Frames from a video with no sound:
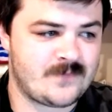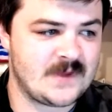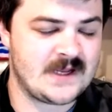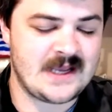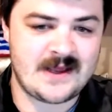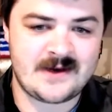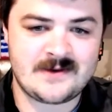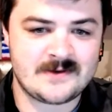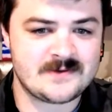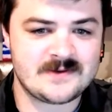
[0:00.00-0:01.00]

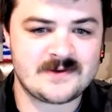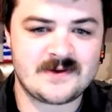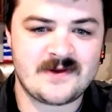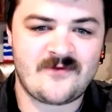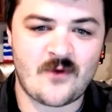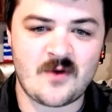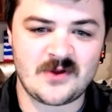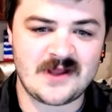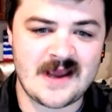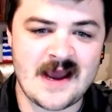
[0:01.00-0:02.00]
Again,
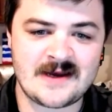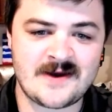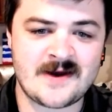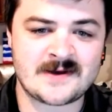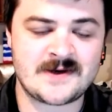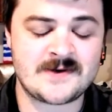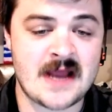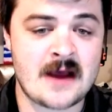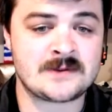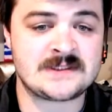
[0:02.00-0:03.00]
formerly iDoctor,
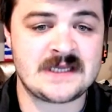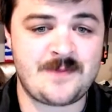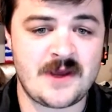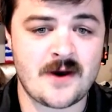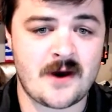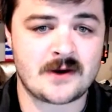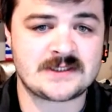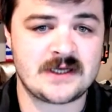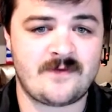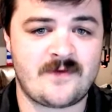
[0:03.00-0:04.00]
now CPR
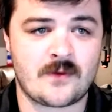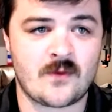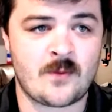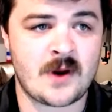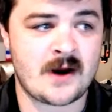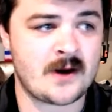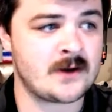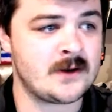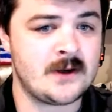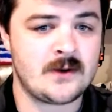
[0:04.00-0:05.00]
Cell Phone
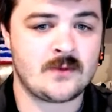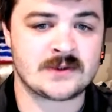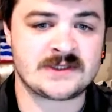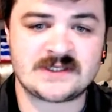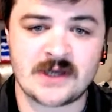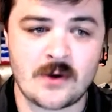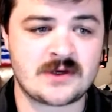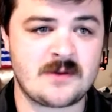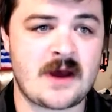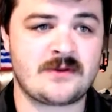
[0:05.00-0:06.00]
Repair. We're
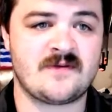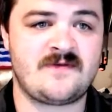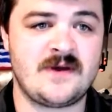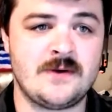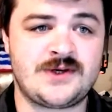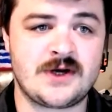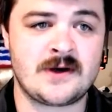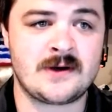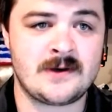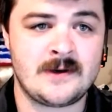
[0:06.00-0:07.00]
stoked about the
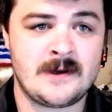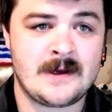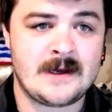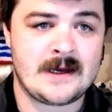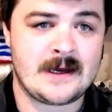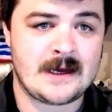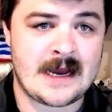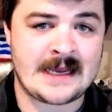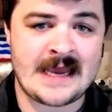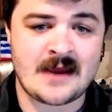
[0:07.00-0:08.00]
future.
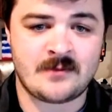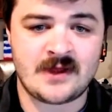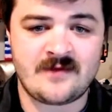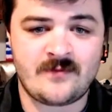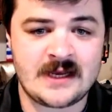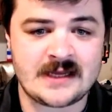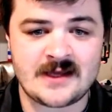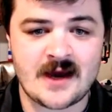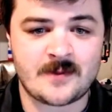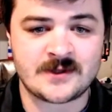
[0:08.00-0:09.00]
I can't believe we get
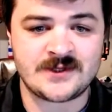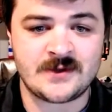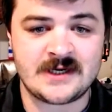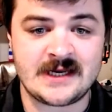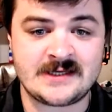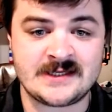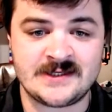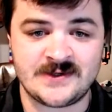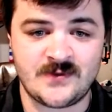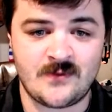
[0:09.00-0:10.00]
the opportunity to
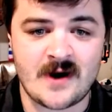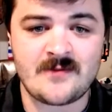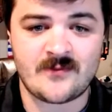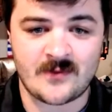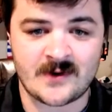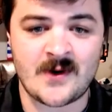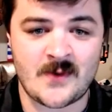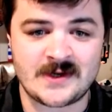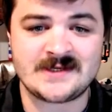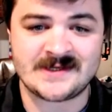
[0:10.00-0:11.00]
do what we're
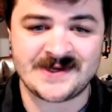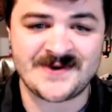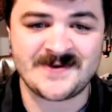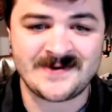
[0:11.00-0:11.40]
going to do.